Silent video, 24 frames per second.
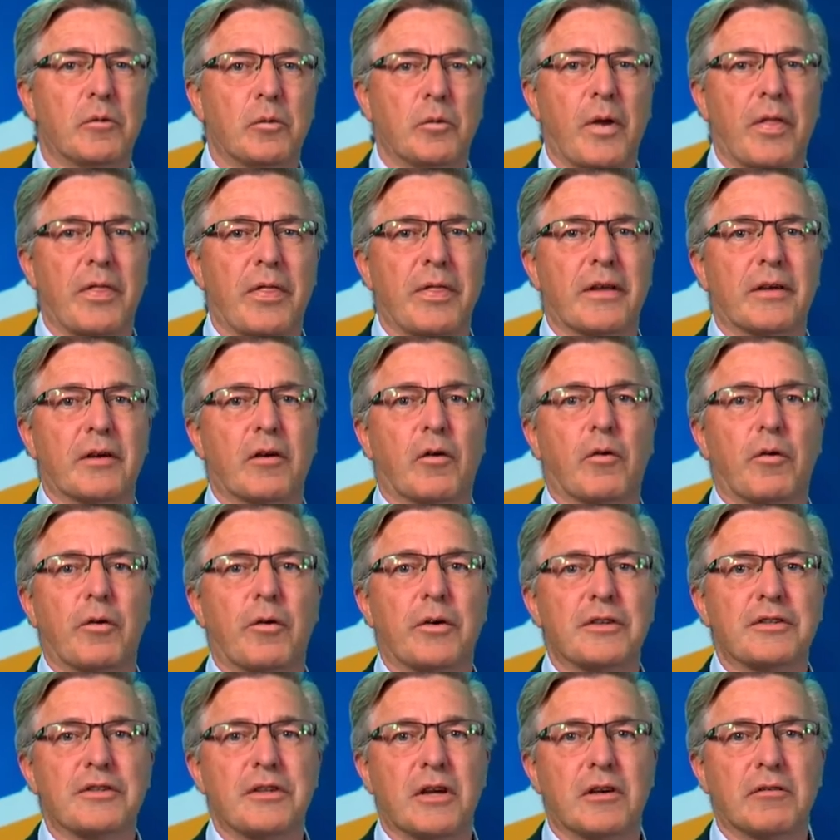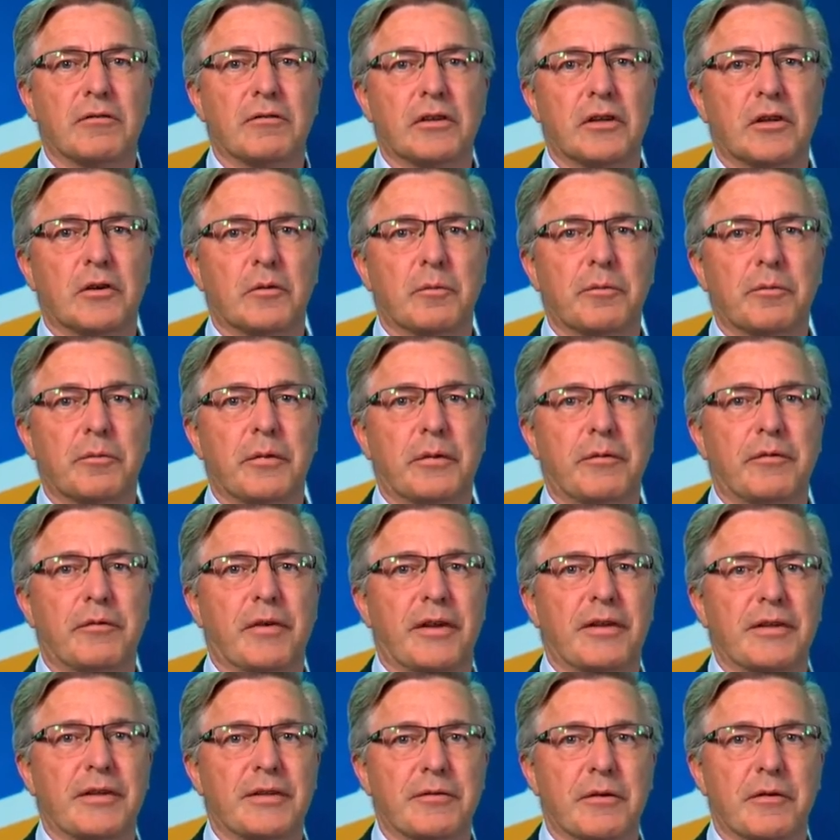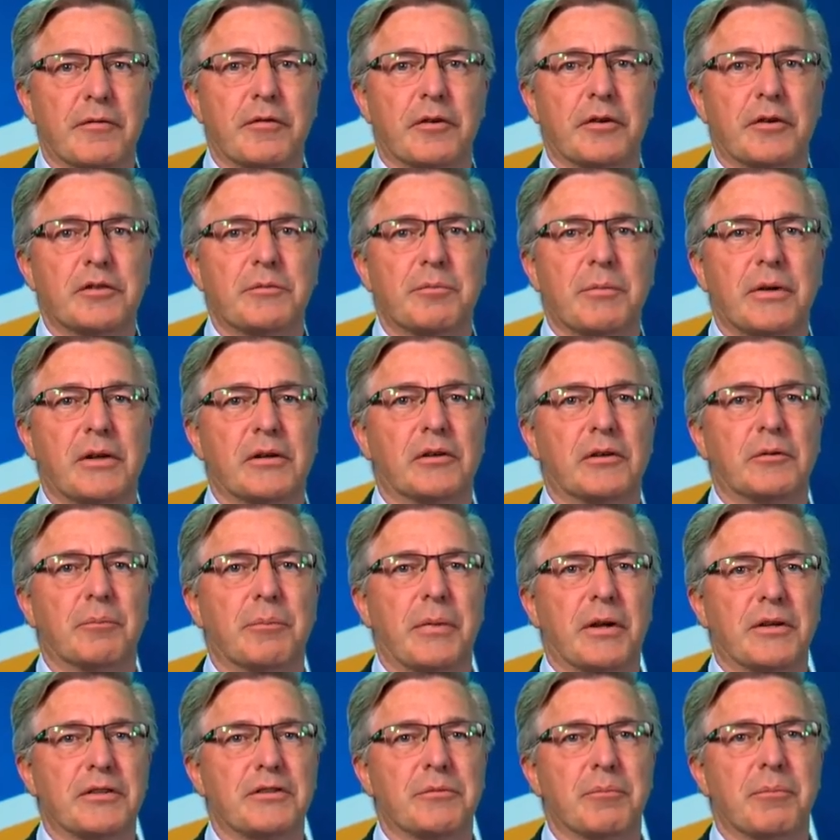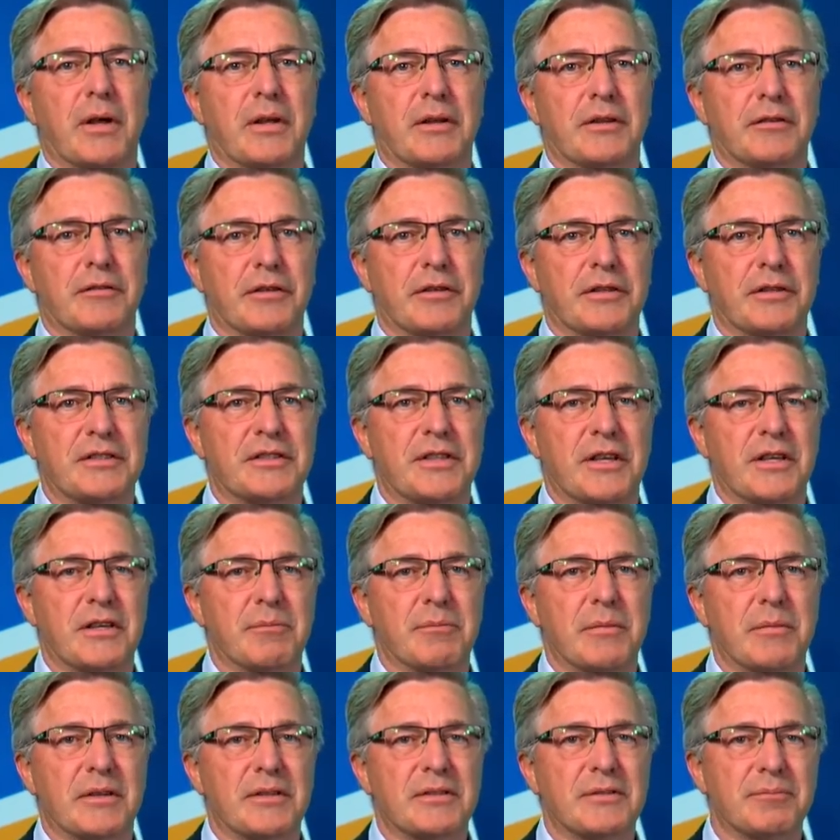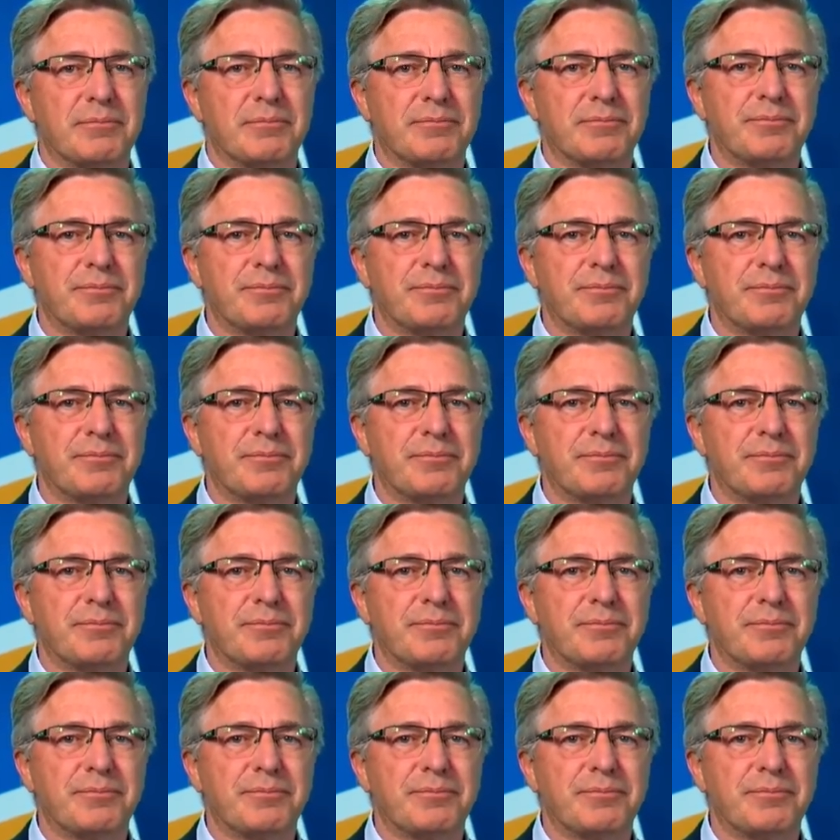with the orange envelope, that is the first pillar pension benefit statement.